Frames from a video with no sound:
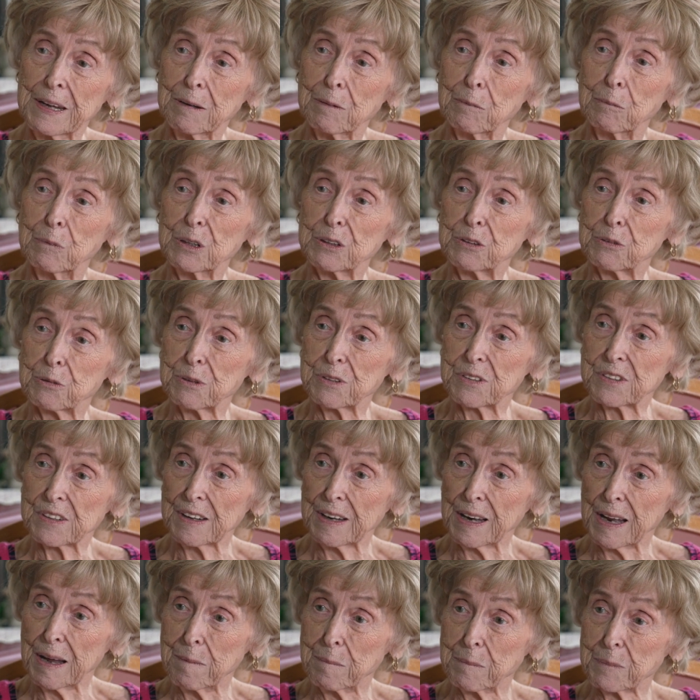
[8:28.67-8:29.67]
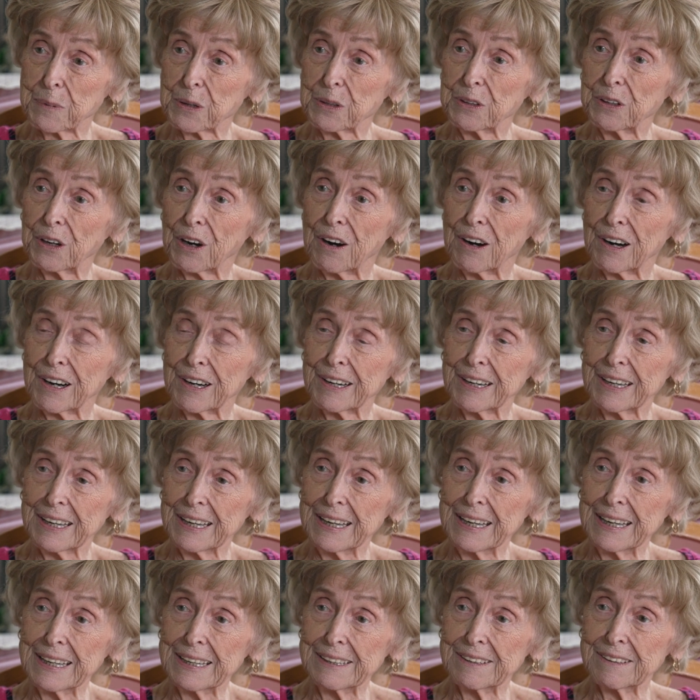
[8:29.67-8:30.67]
which was a lumber yard
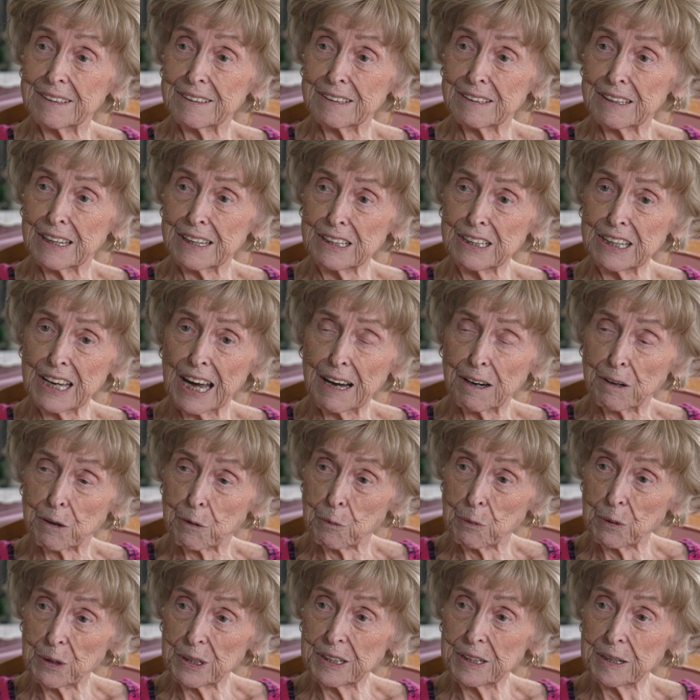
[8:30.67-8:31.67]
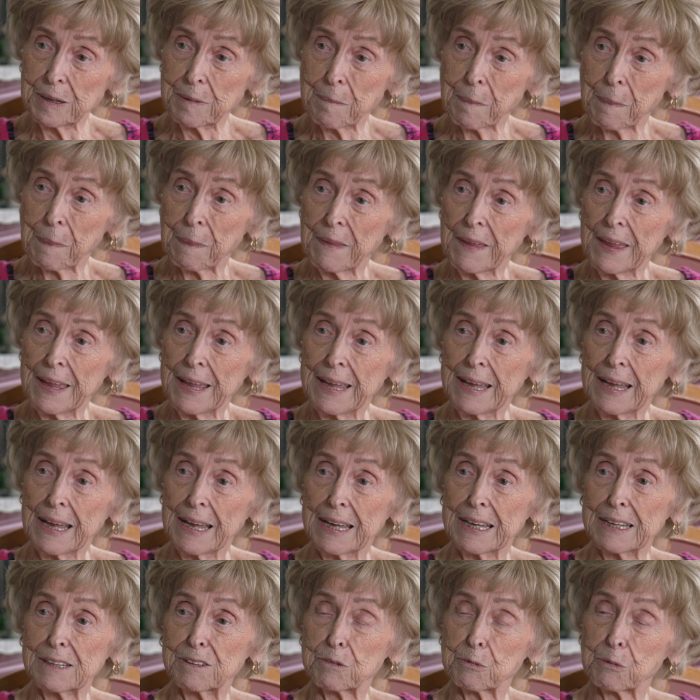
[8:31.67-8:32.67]
in Youngwood.
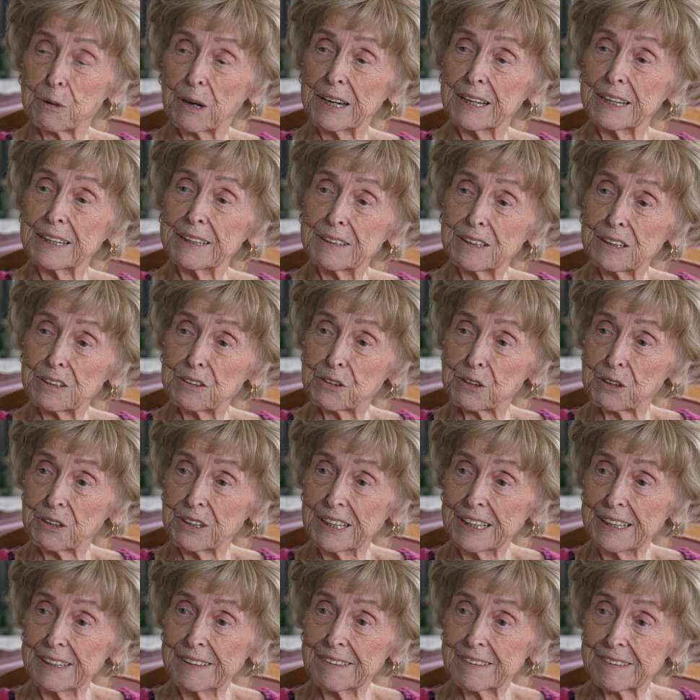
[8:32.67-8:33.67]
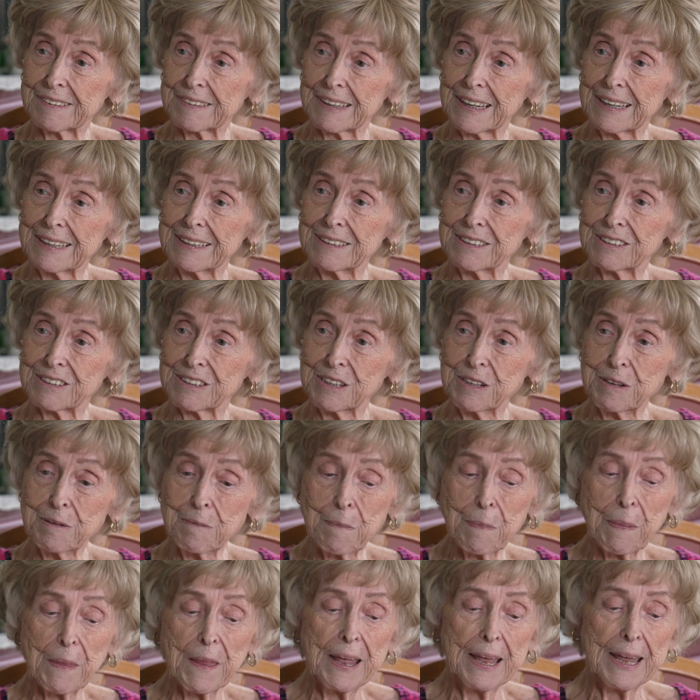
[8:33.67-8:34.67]
It's right at the train station.
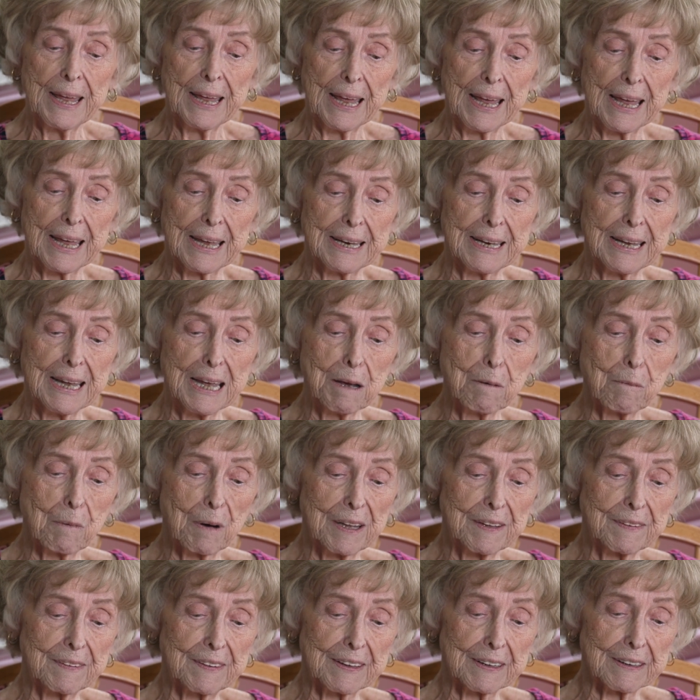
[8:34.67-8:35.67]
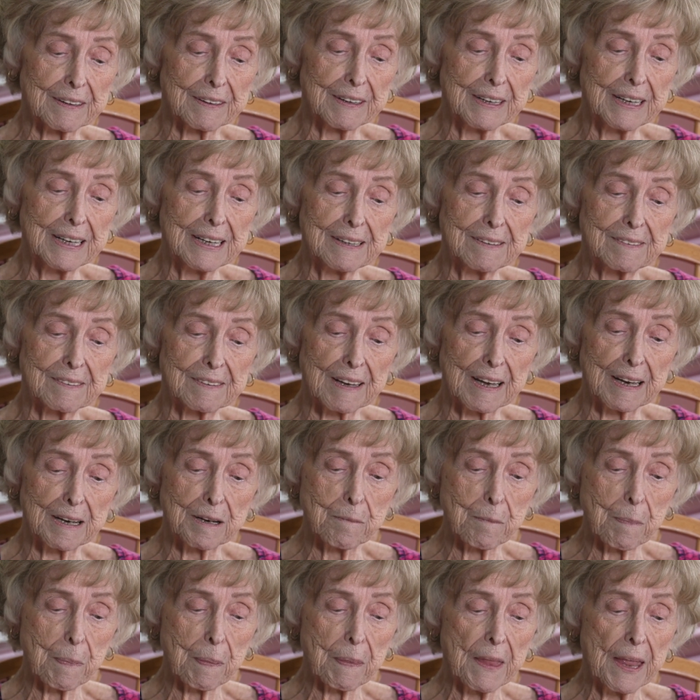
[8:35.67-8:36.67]
And he went there and he said,
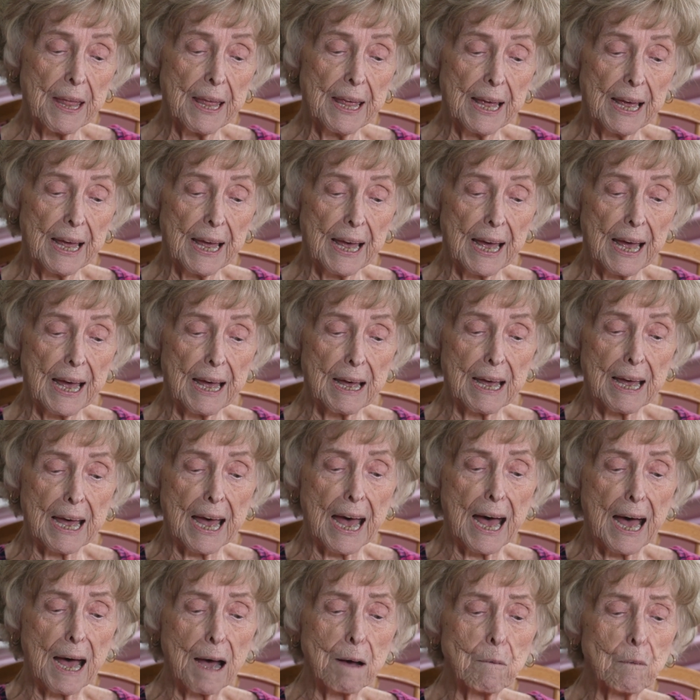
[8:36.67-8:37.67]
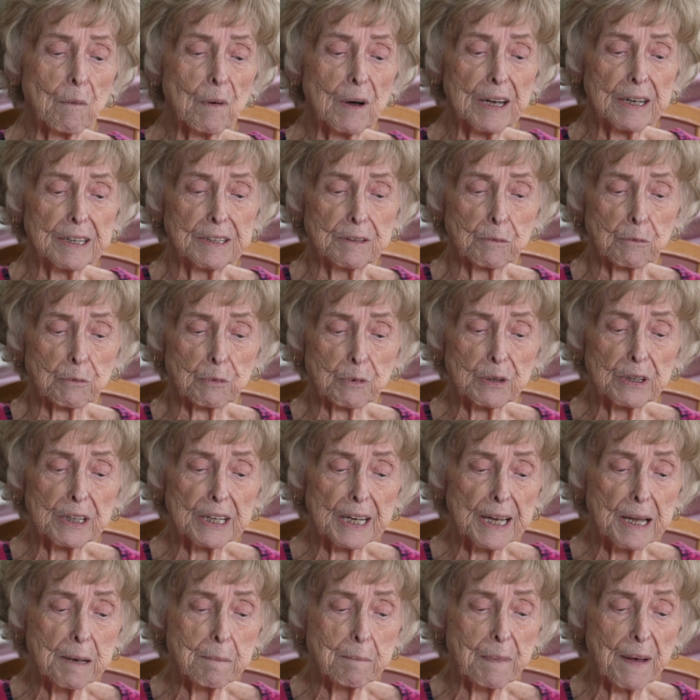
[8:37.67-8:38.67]
"I want
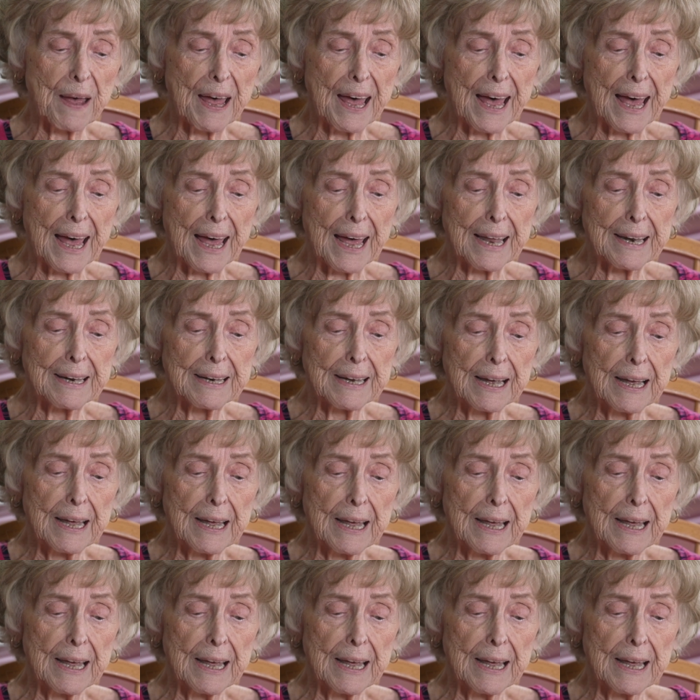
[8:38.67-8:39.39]
really bad